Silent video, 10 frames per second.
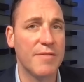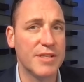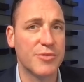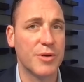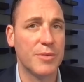
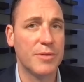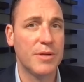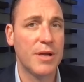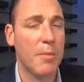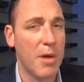Israel,
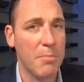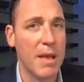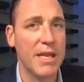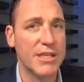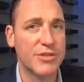among
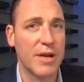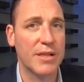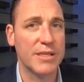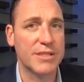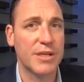many
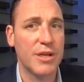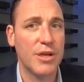Israelis